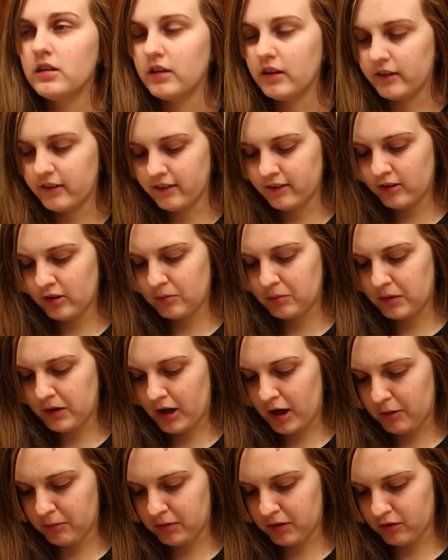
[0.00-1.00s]
like, this has been
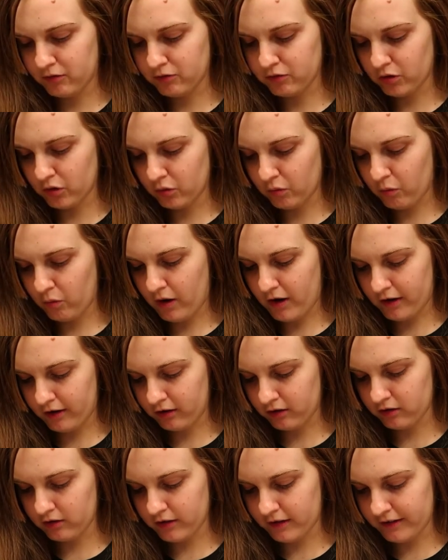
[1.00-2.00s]
happening for a
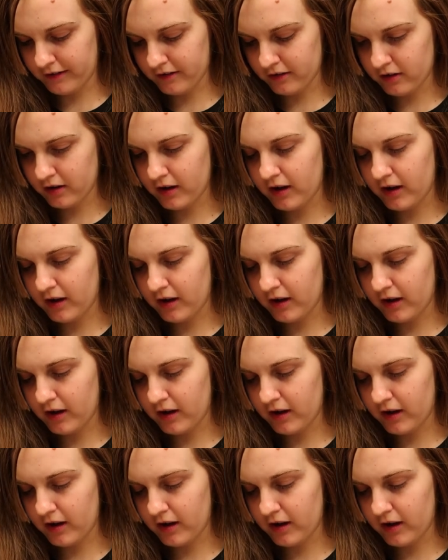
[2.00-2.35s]
while, like,